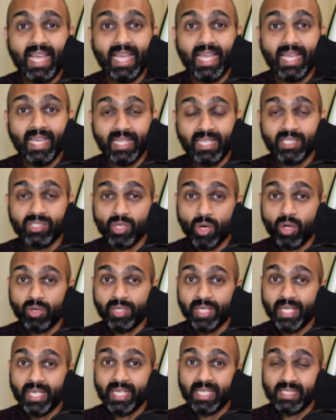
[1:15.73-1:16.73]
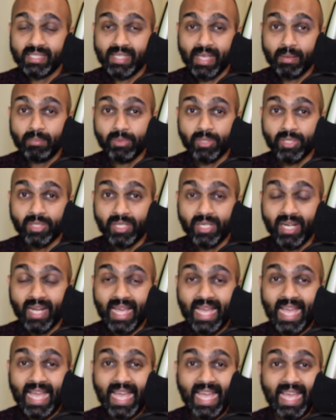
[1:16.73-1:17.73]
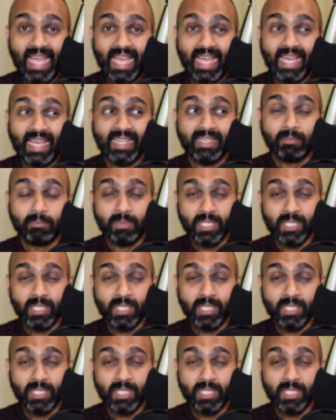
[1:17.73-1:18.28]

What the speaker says: It is already December and